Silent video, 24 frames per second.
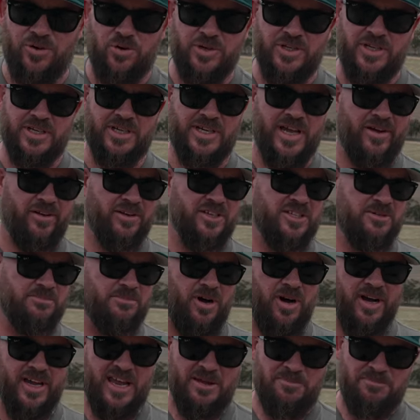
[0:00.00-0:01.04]
or you're going to
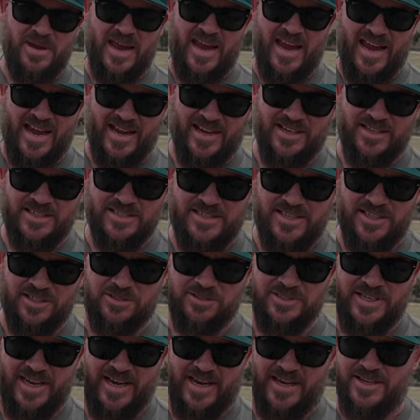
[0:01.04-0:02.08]
buy a pan and
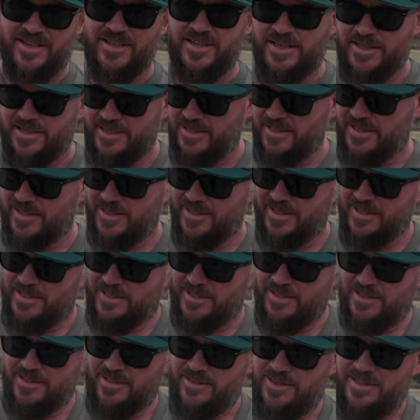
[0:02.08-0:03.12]
tilt head.
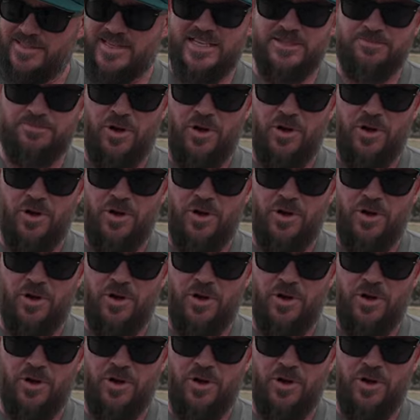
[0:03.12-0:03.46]
This has